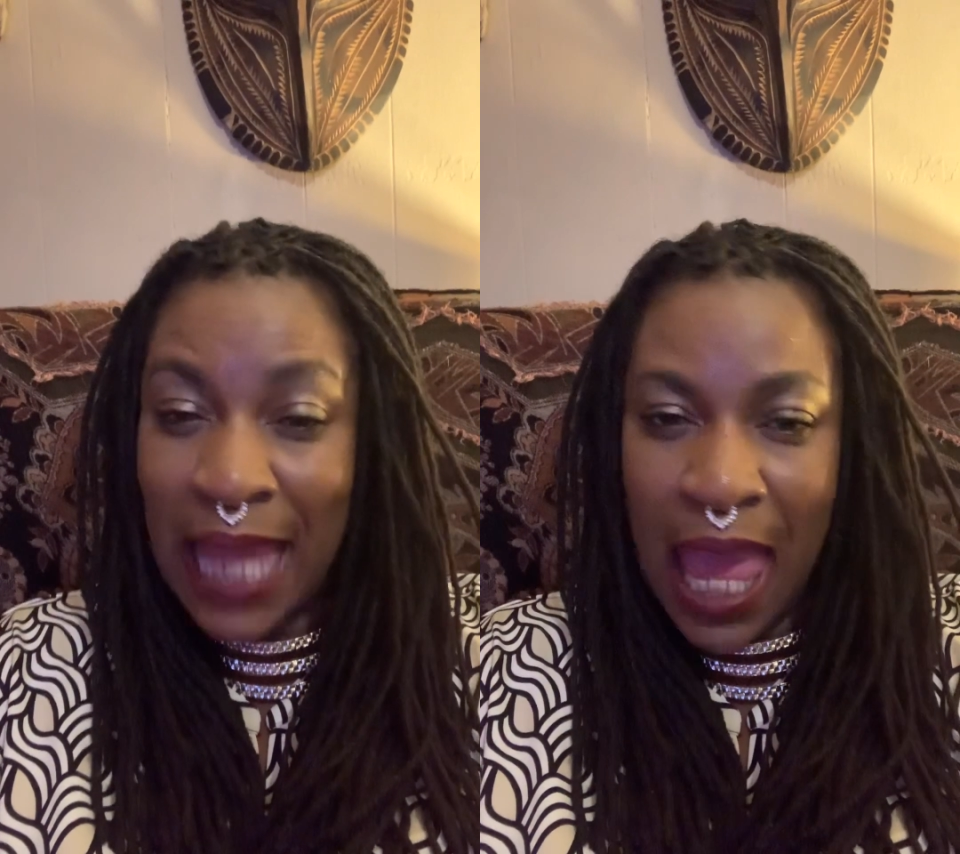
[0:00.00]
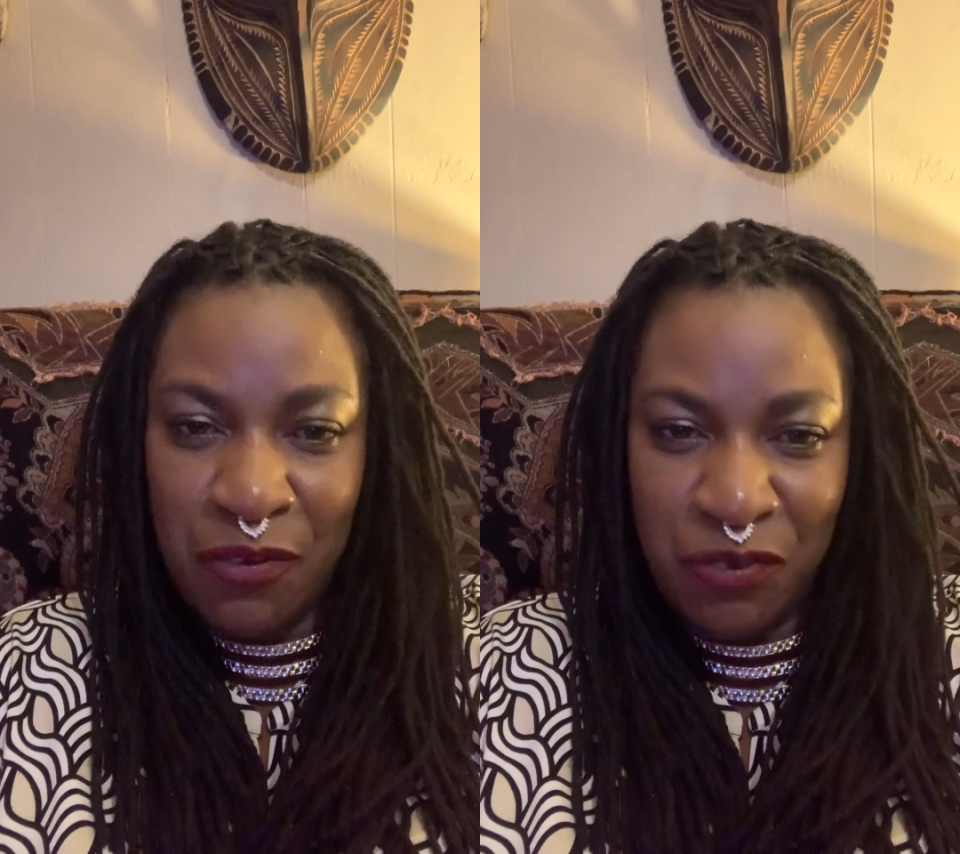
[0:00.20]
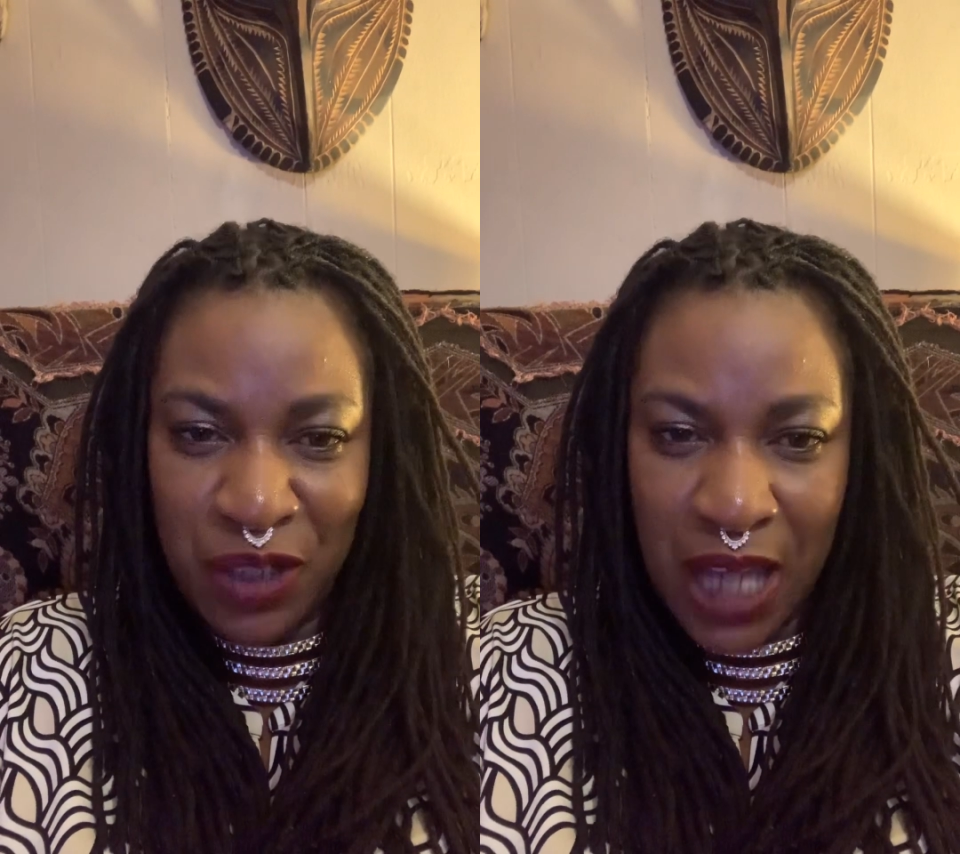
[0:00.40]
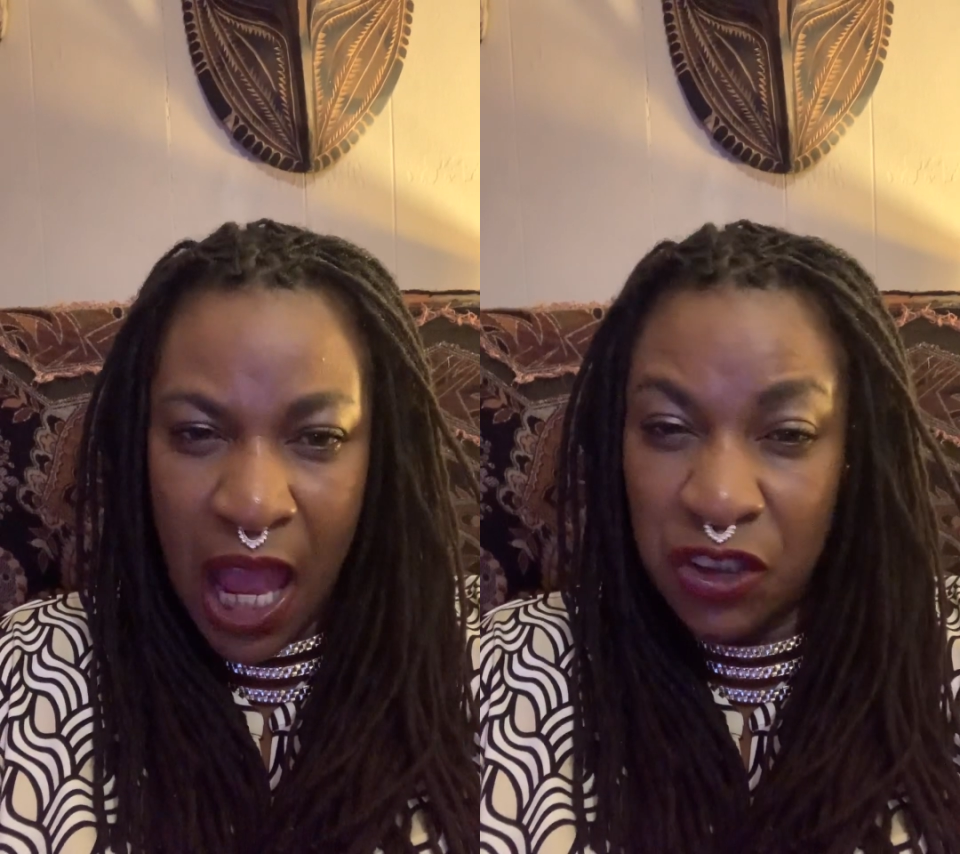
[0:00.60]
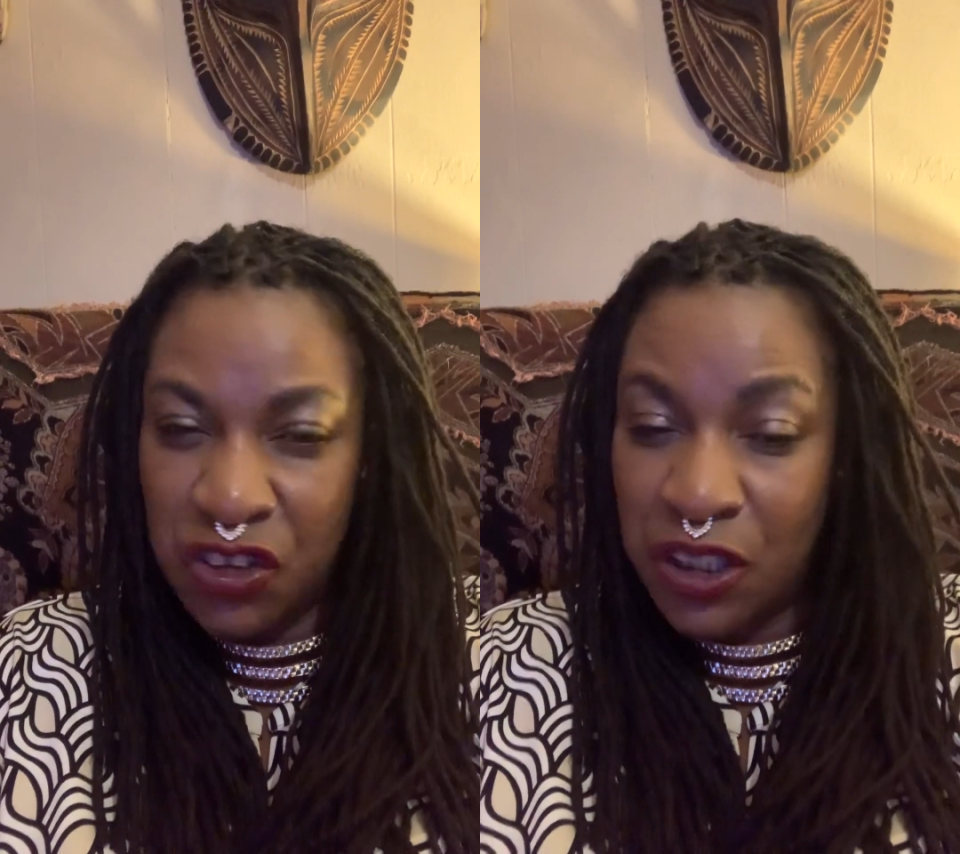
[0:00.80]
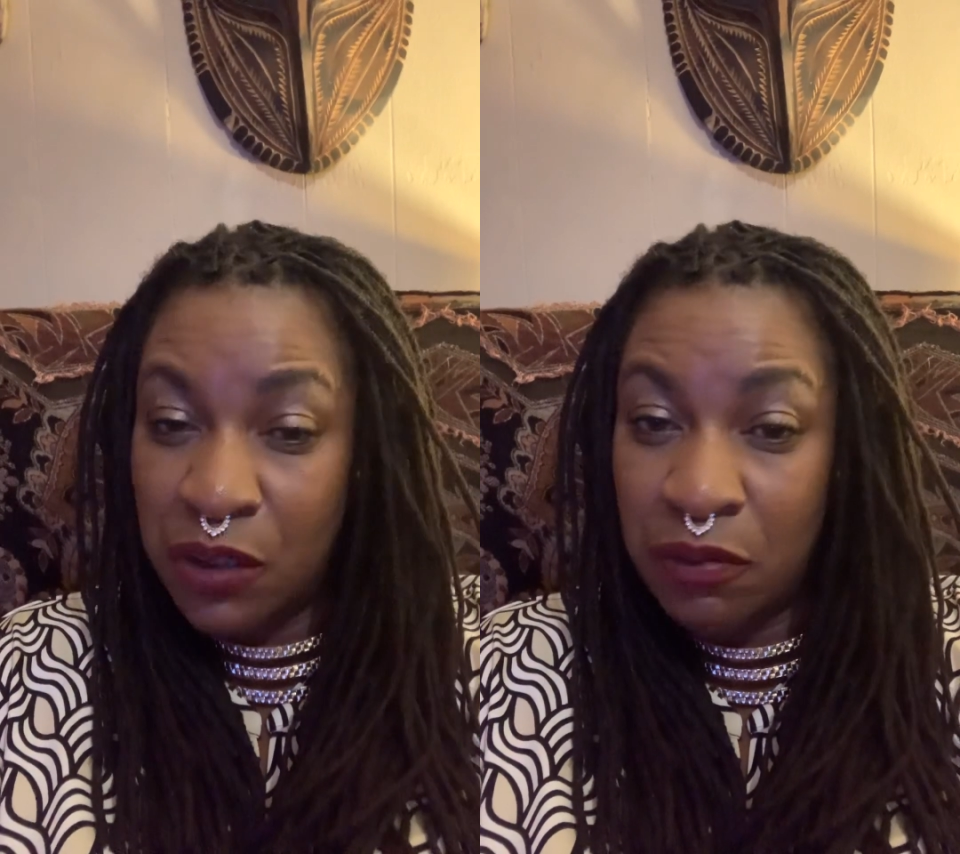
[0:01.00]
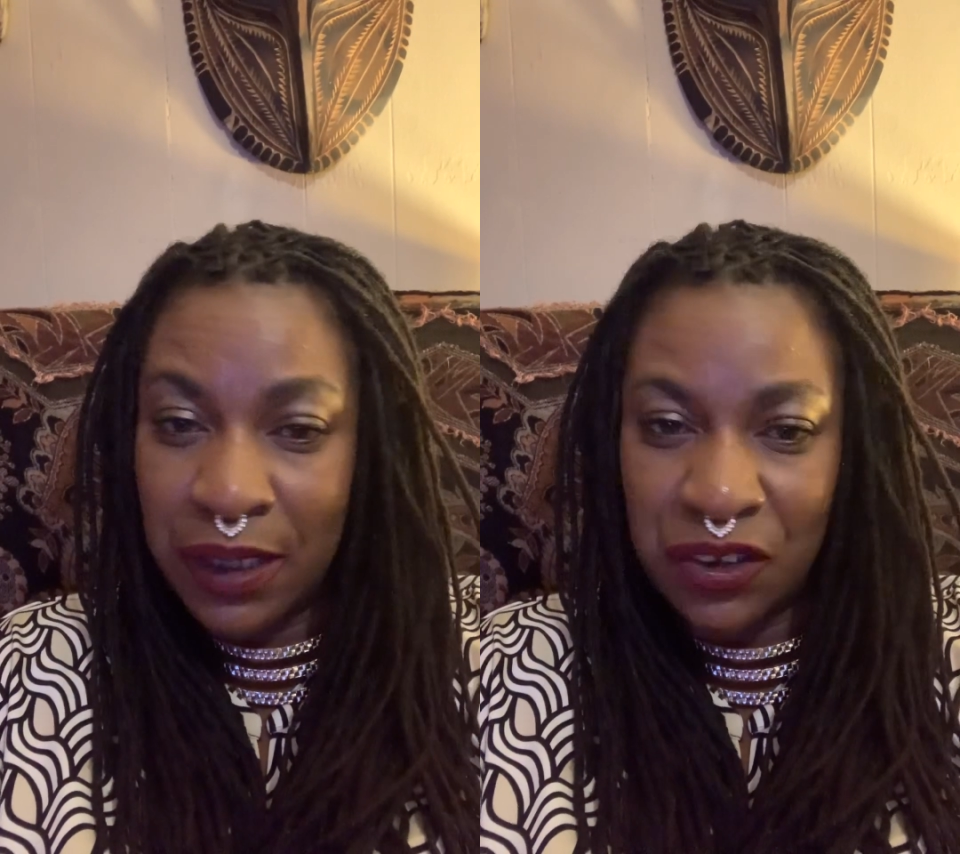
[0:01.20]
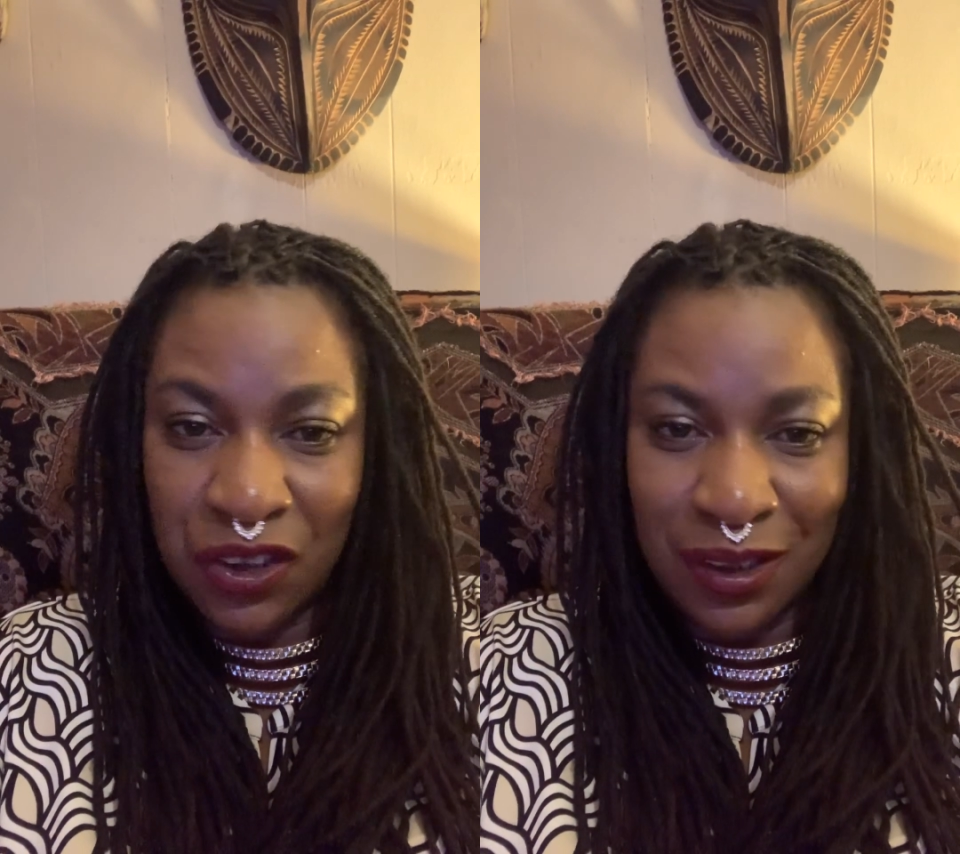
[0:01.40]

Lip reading: every generation.